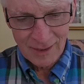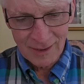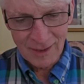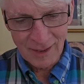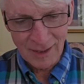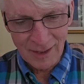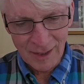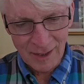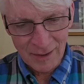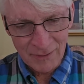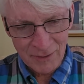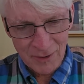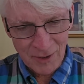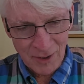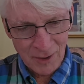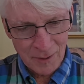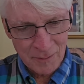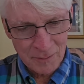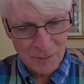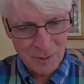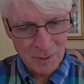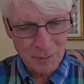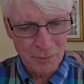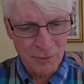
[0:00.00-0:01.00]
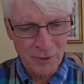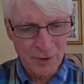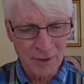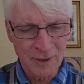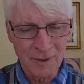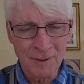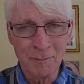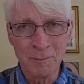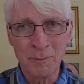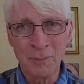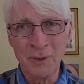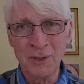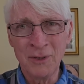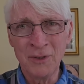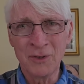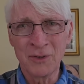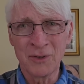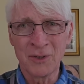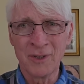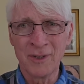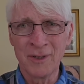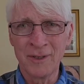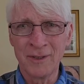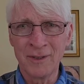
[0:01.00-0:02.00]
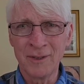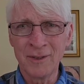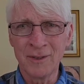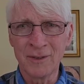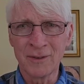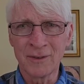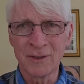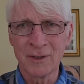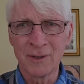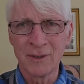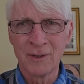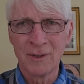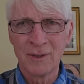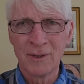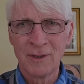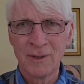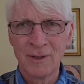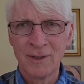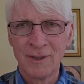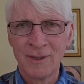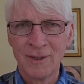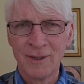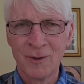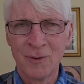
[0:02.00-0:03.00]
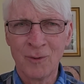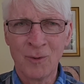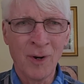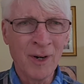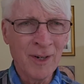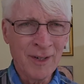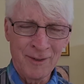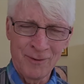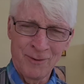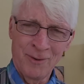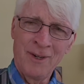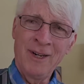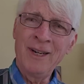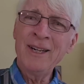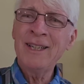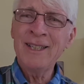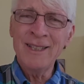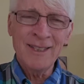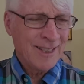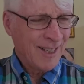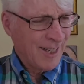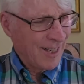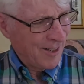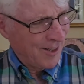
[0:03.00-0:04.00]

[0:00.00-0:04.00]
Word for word: that I have come to bring peace on earth. What?